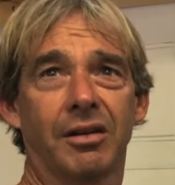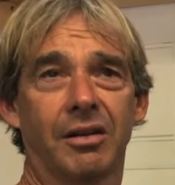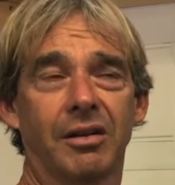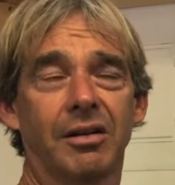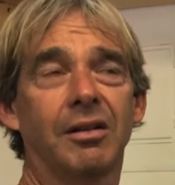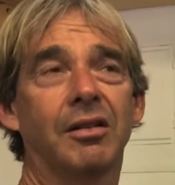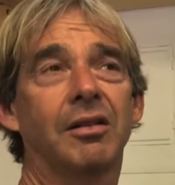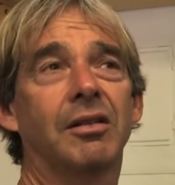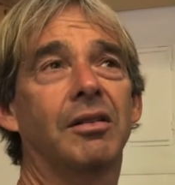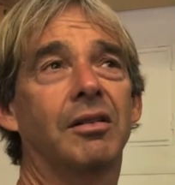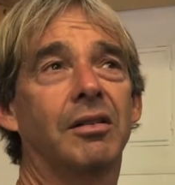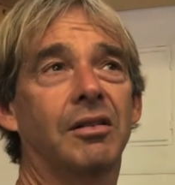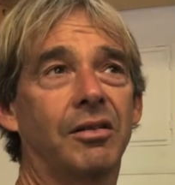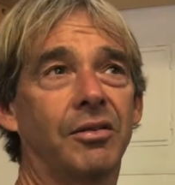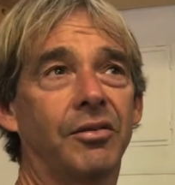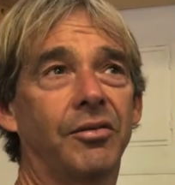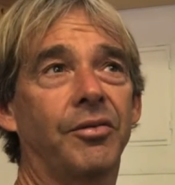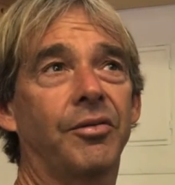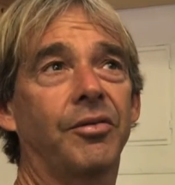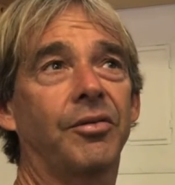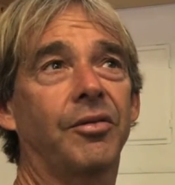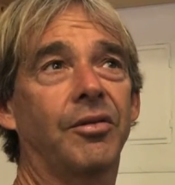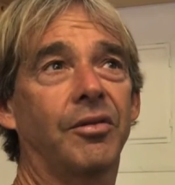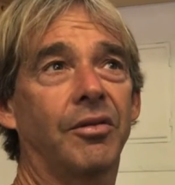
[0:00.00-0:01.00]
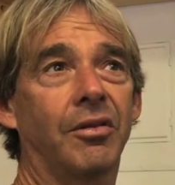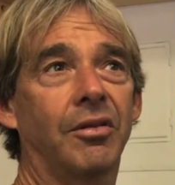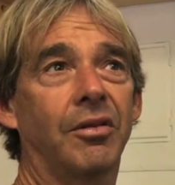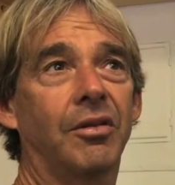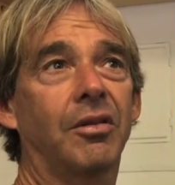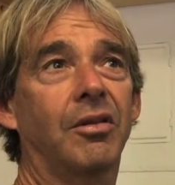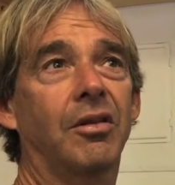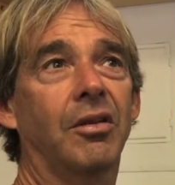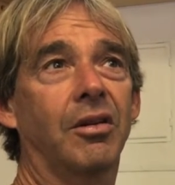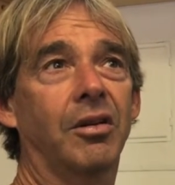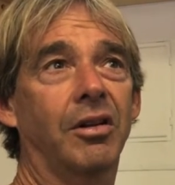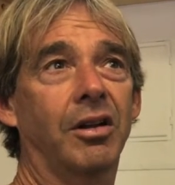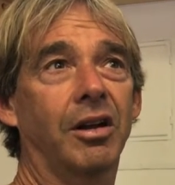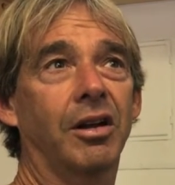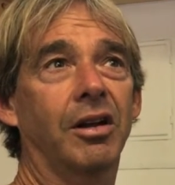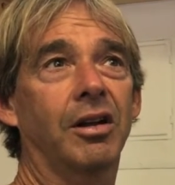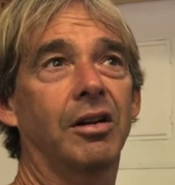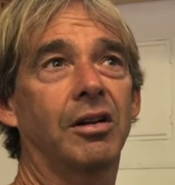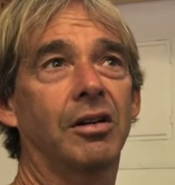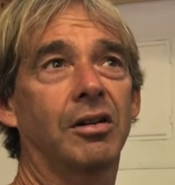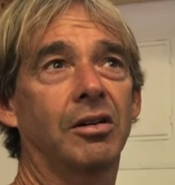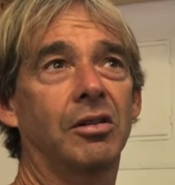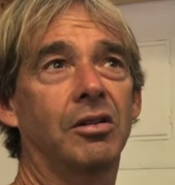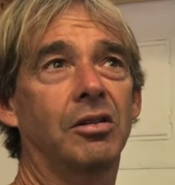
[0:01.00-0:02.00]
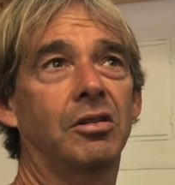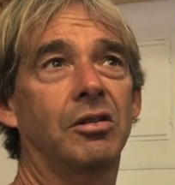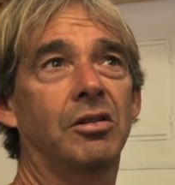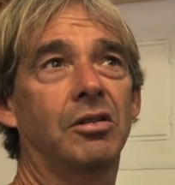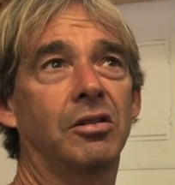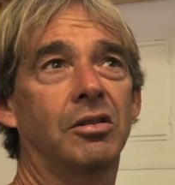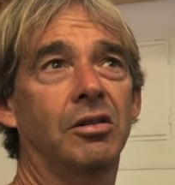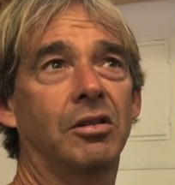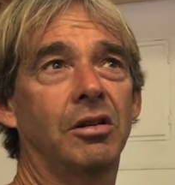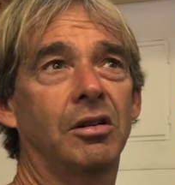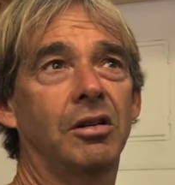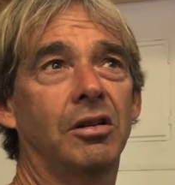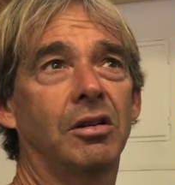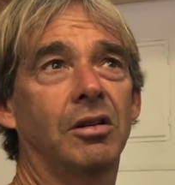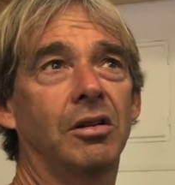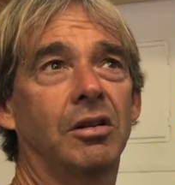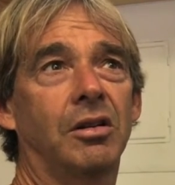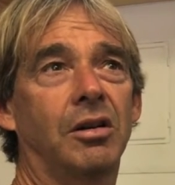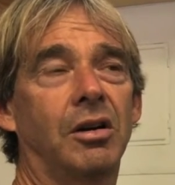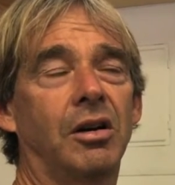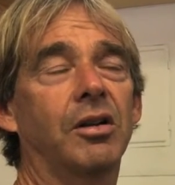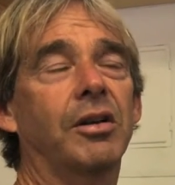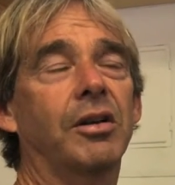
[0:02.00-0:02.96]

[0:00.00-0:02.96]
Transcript: no, they plugged it. It can be unplugged. If the